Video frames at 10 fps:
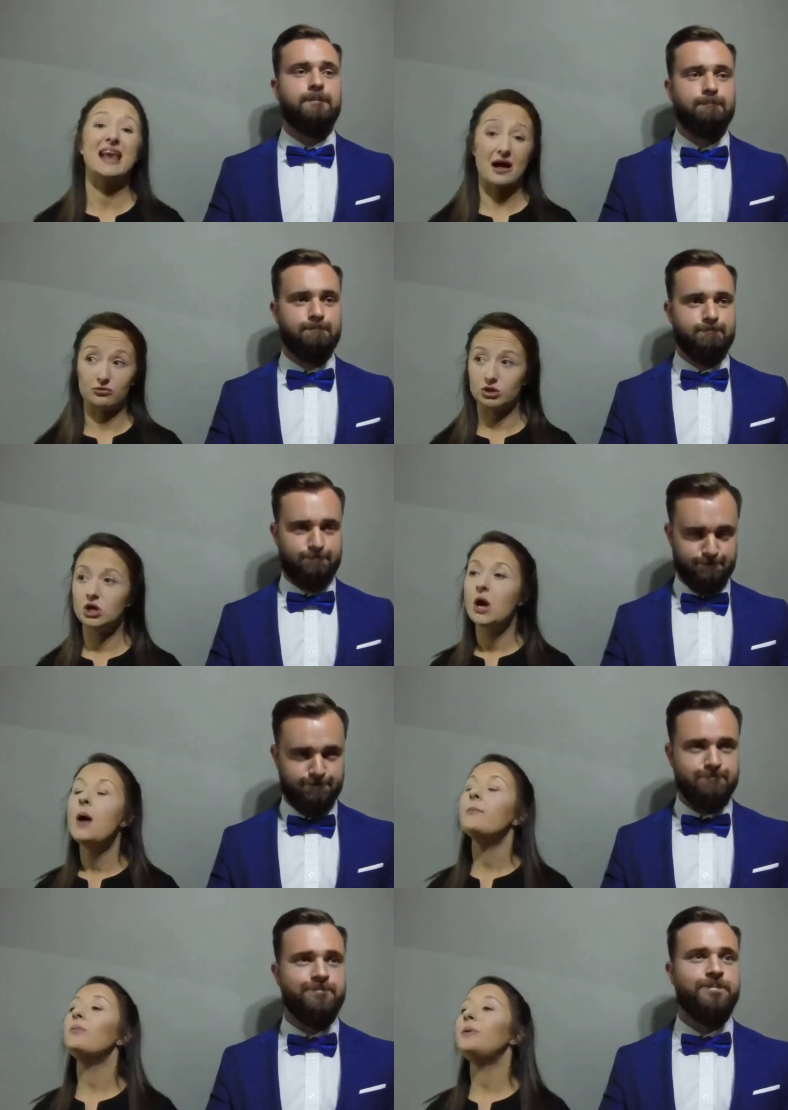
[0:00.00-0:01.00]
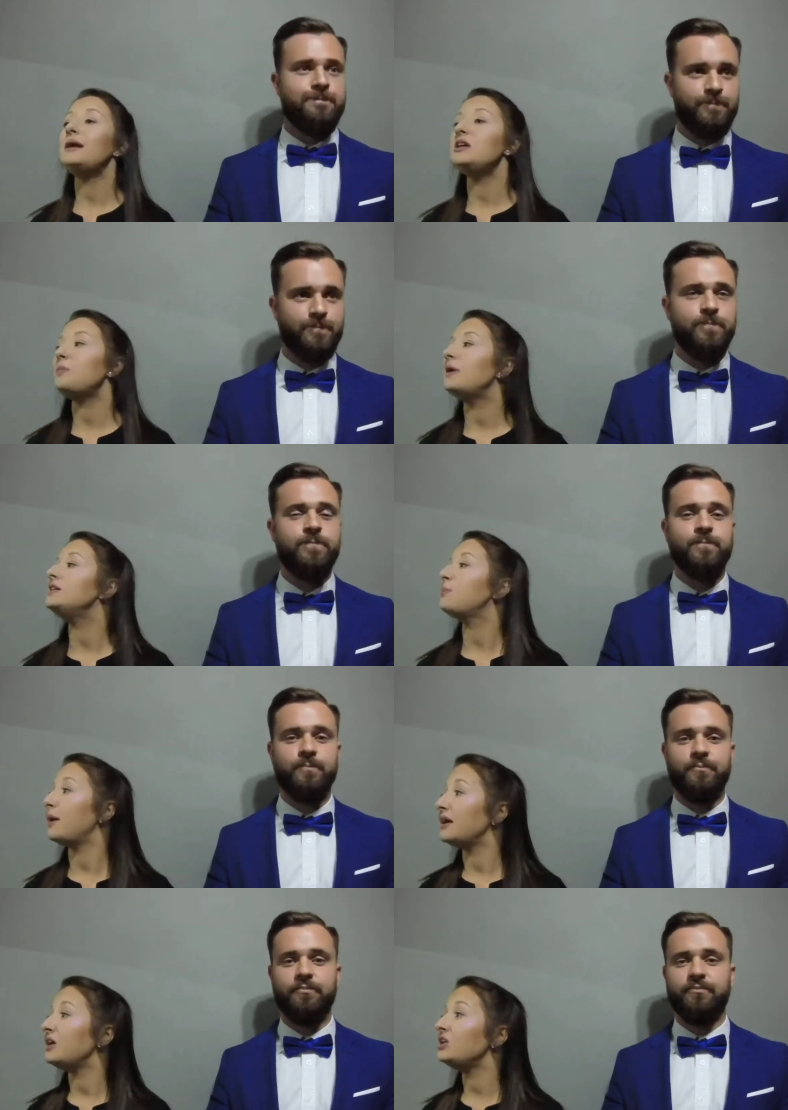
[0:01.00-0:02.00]
Speaker 1: lounge. But please, please,
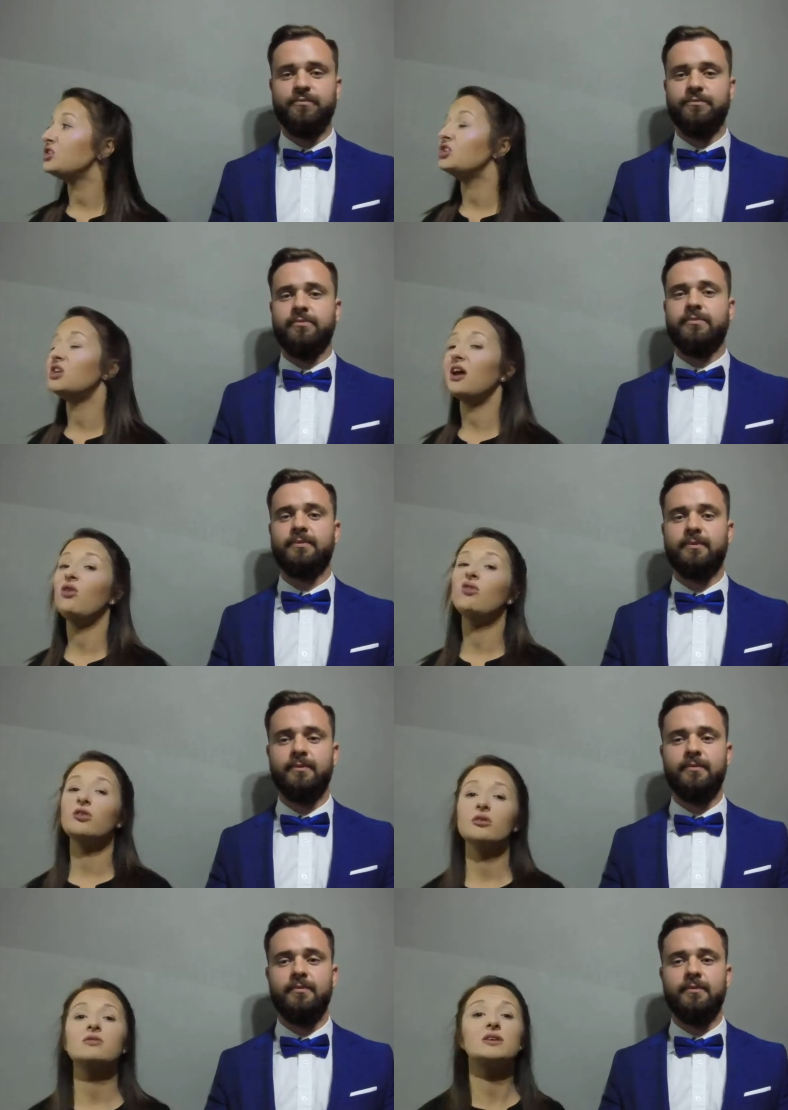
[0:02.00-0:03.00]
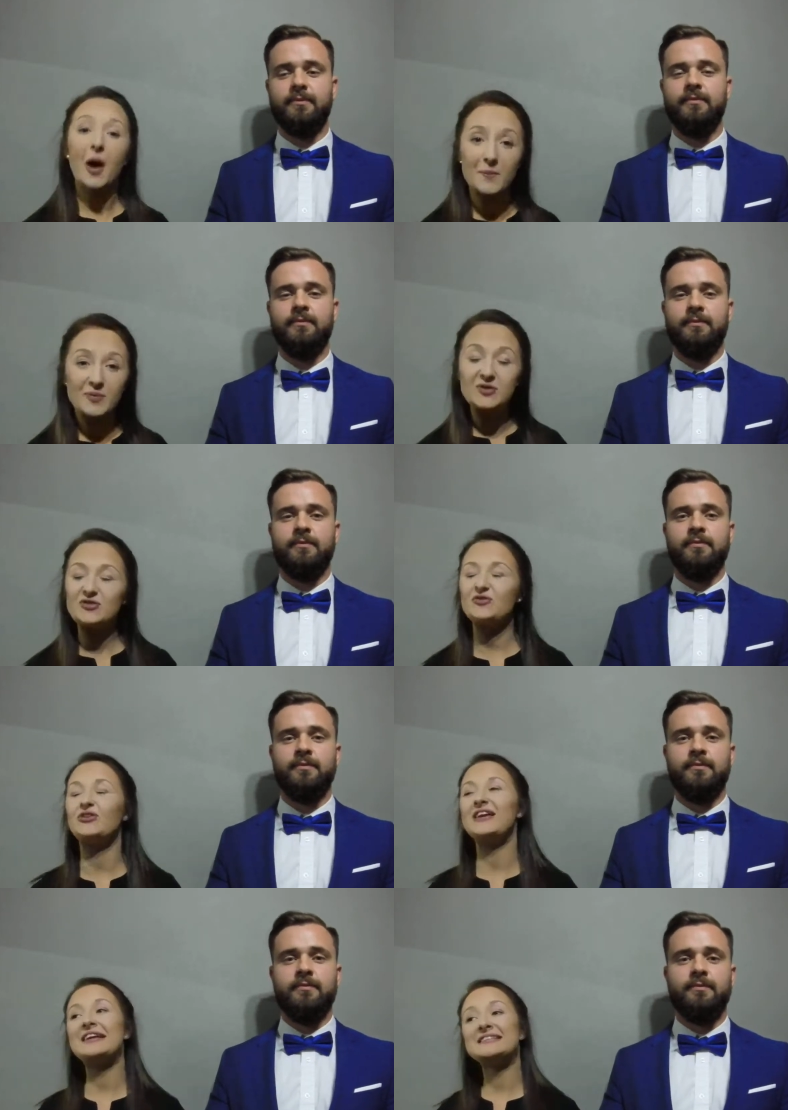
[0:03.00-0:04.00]
please check your cruise compass for
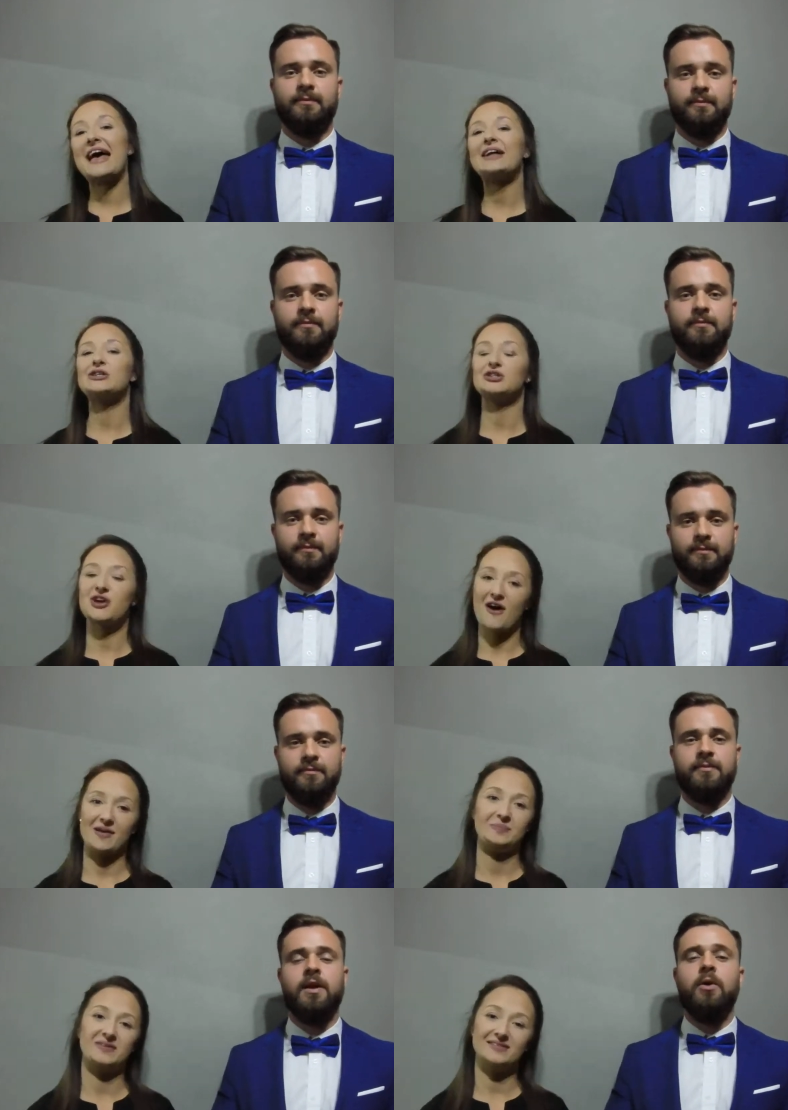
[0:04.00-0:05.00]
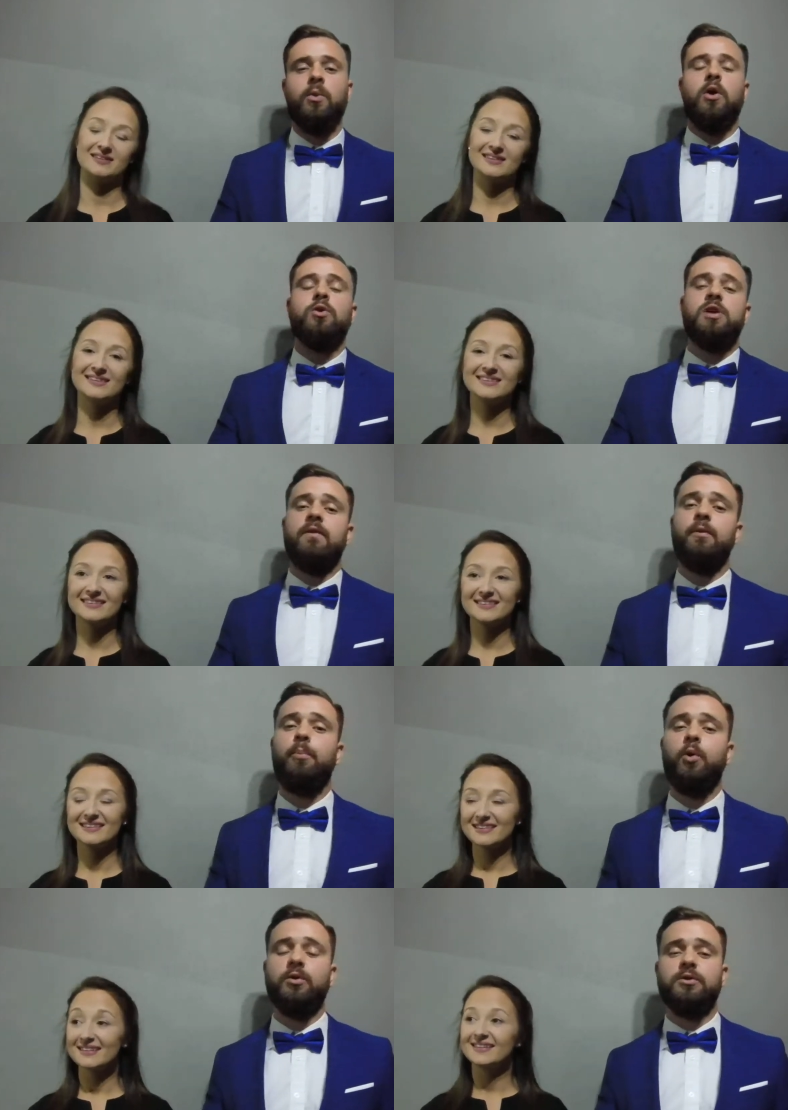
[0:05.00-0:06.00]
the exact time.
Speaker 2: We also have a
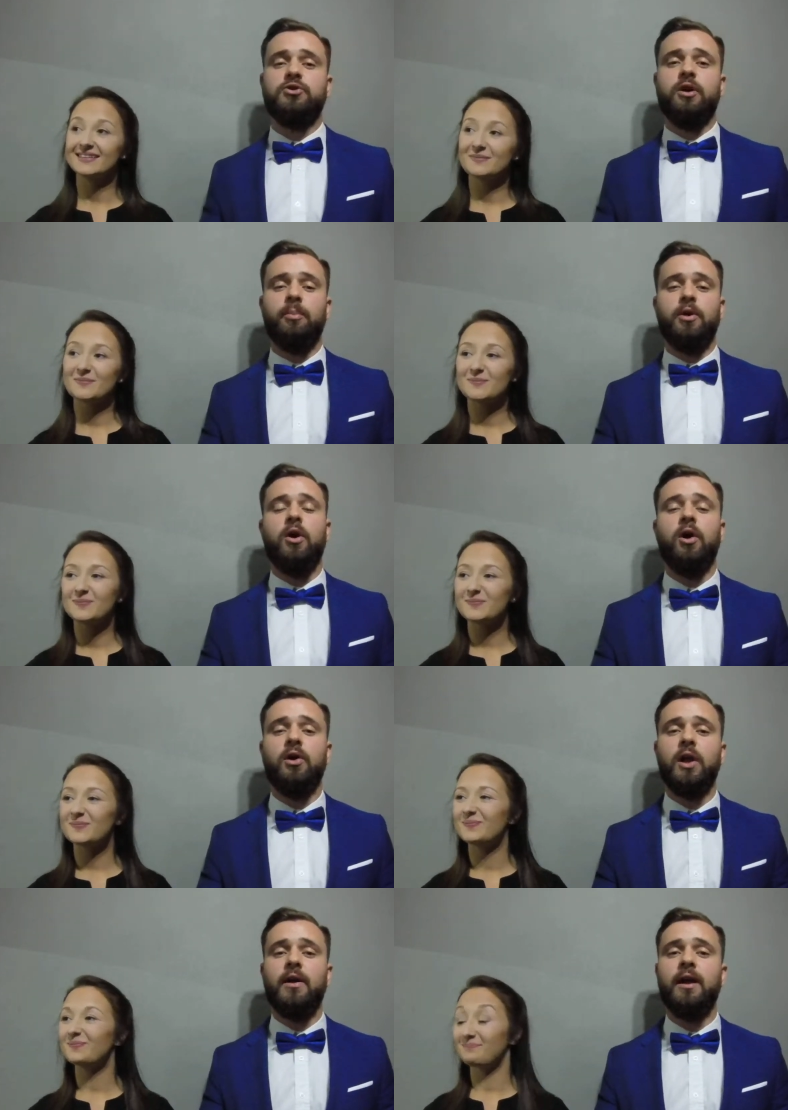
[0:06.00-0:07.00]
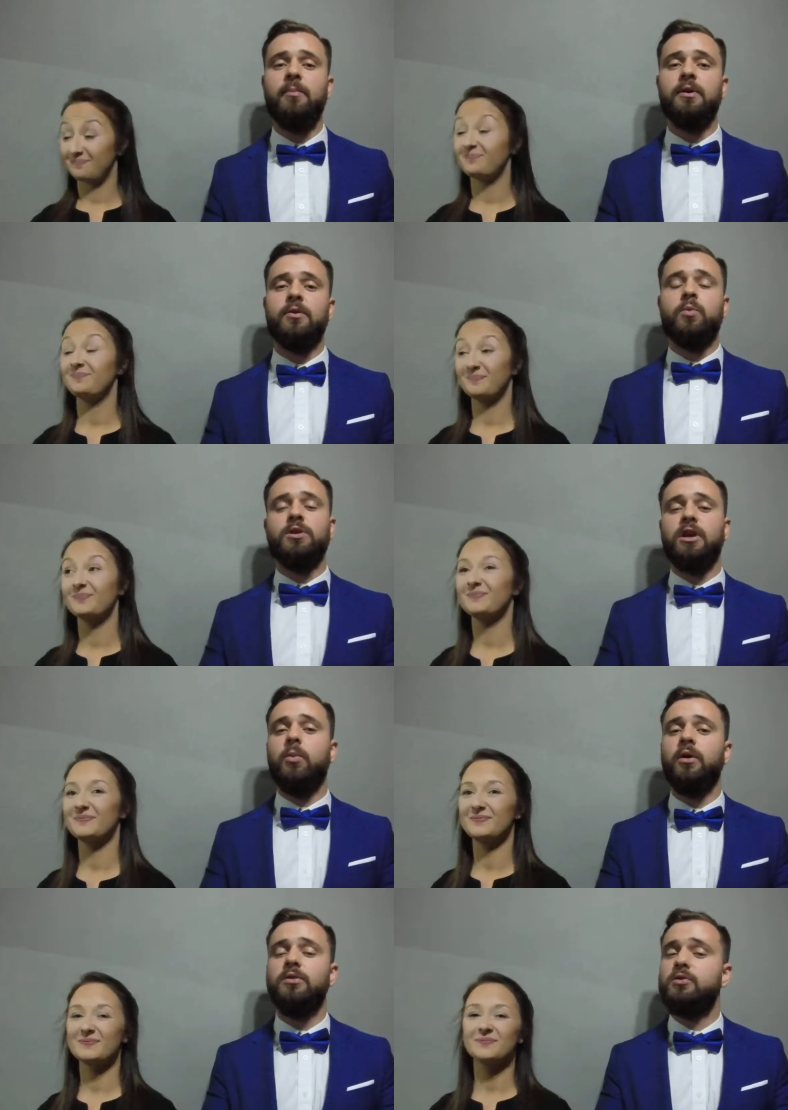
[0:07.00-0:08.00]
port and shopping hotline number, which I
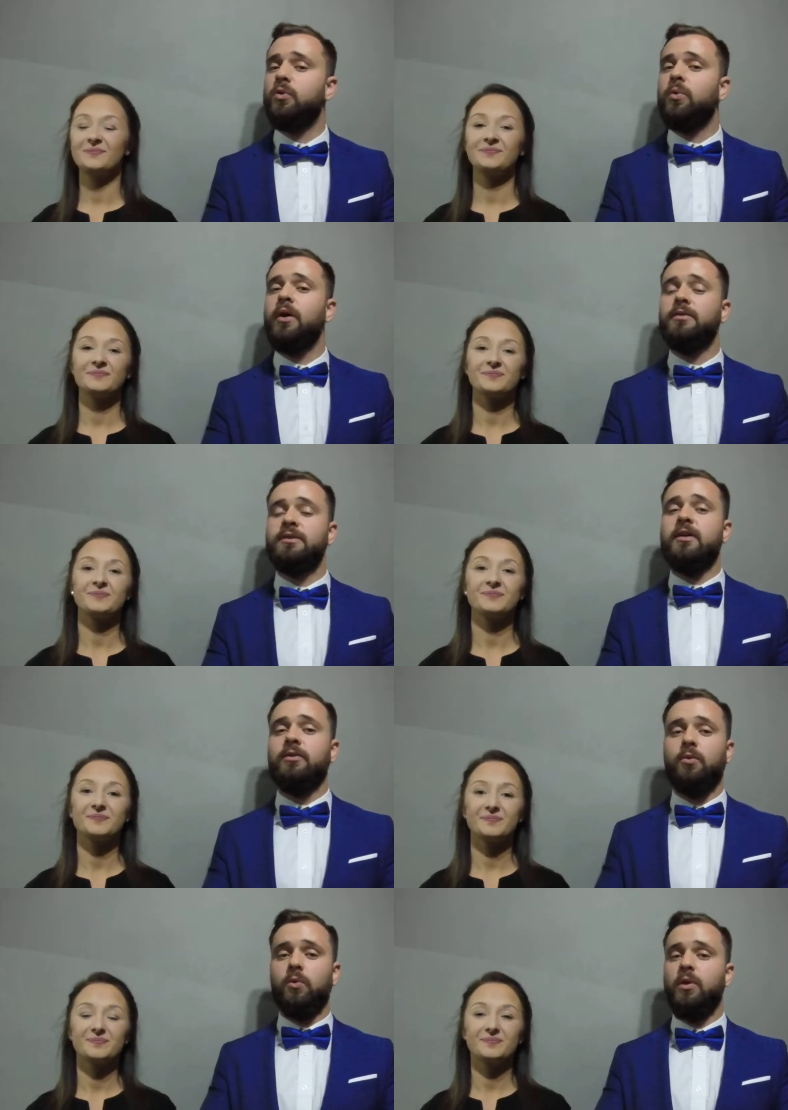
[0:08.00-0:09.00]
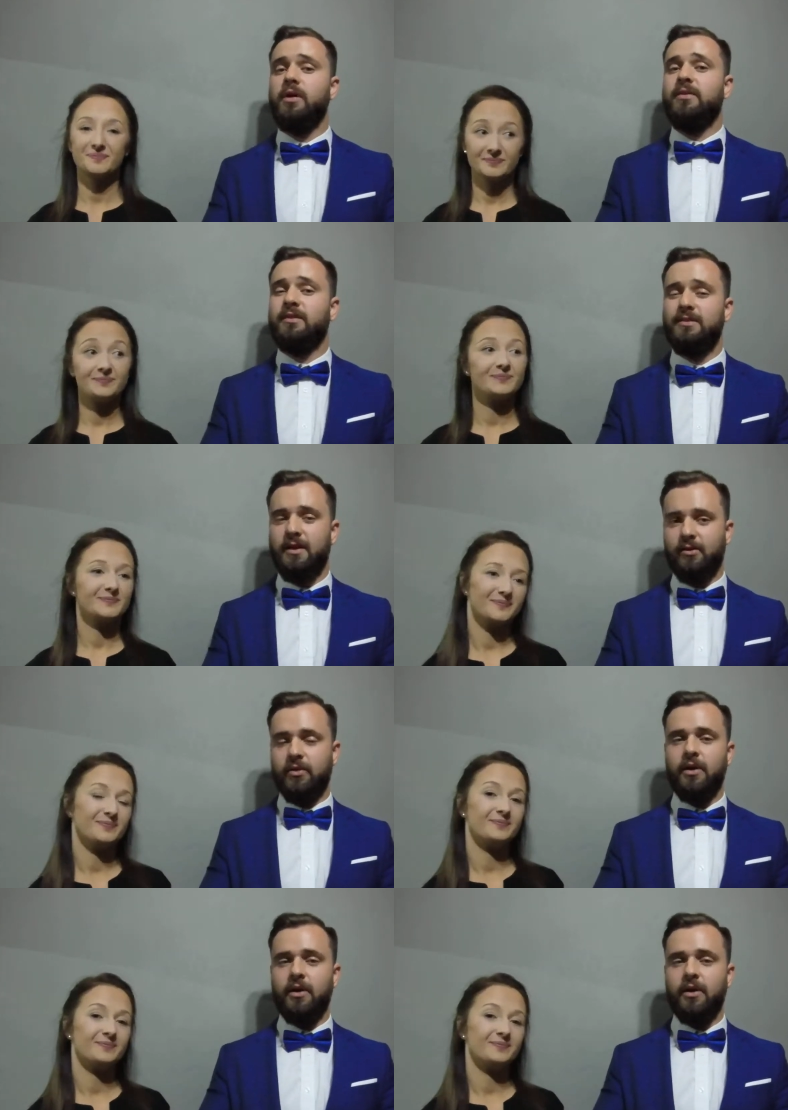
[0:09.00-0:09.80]
want you to write down right now.